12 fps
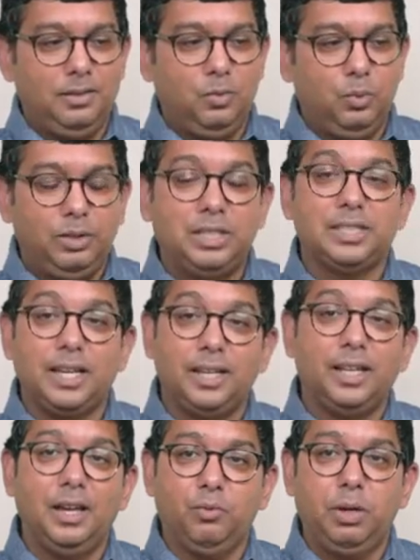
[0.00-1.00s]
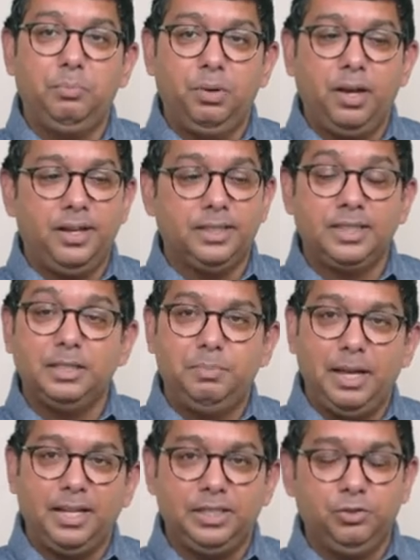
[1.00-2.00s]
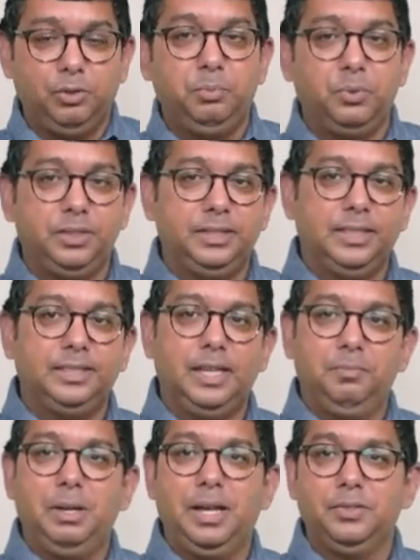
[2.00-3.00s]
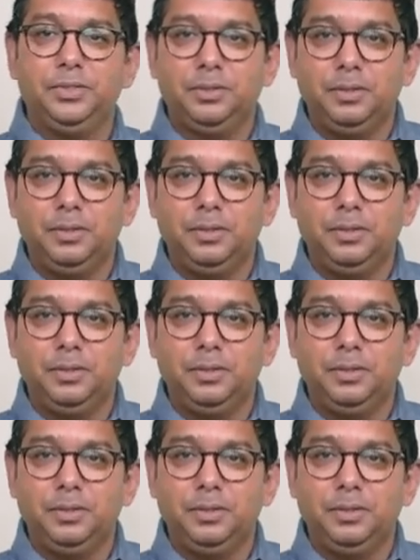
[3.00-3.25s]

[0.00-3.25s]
We design lightweight products. This bag is 3.68 pounds.